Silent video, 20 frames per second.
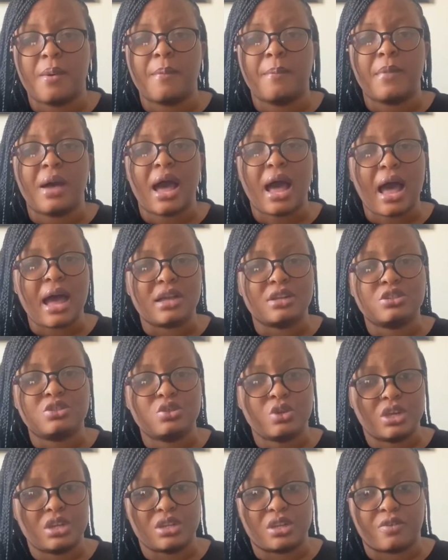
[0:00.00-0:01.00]
And
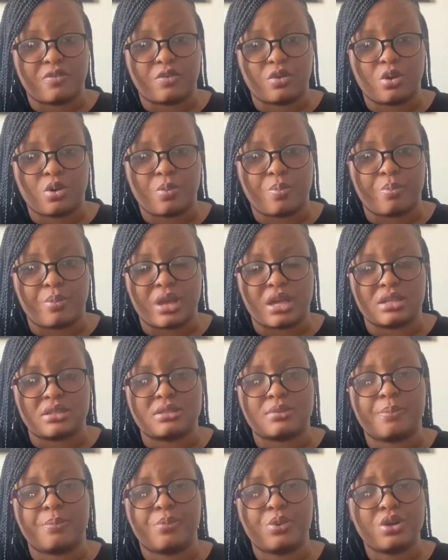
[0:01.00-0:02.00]
during
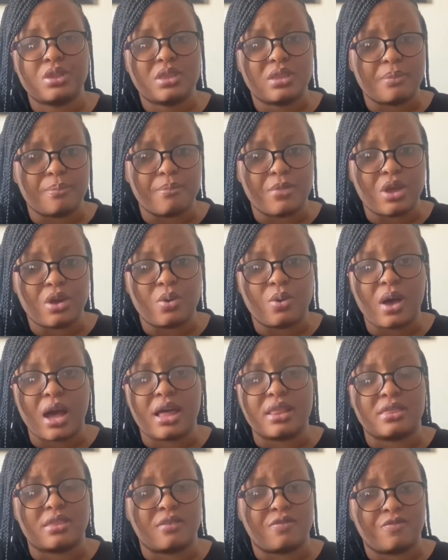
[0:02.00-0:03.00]
development, both the male
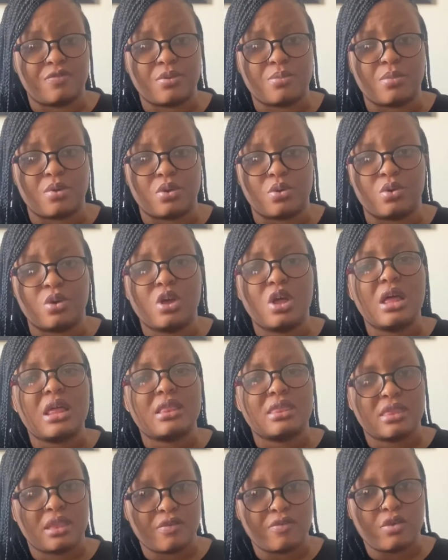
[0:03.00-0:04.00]
and the female
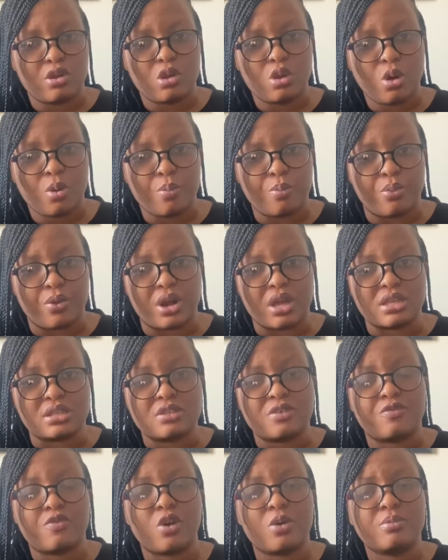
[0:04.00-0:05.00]
develop breasts
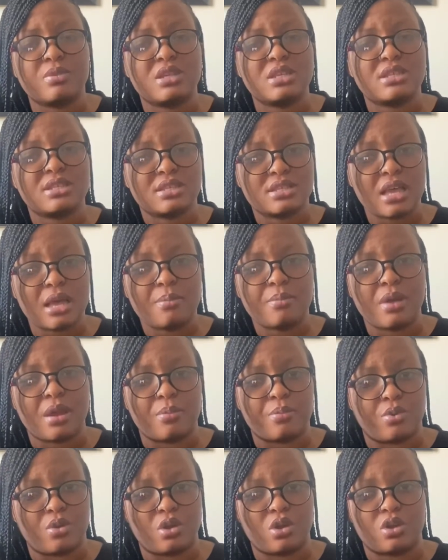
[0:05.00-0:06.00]
from the same
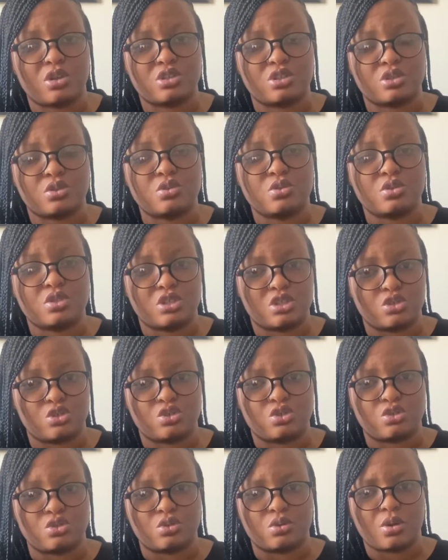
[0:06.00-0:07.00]
embryological
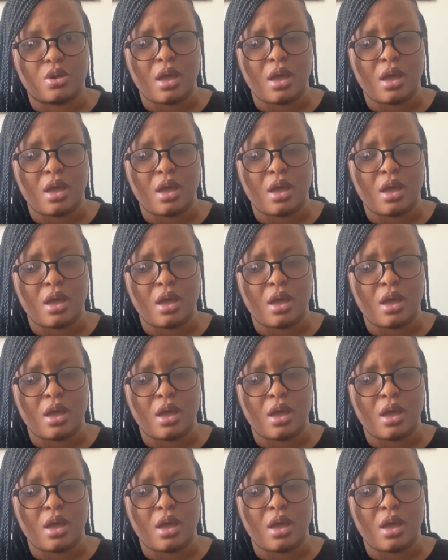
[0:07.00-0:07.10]
tissue.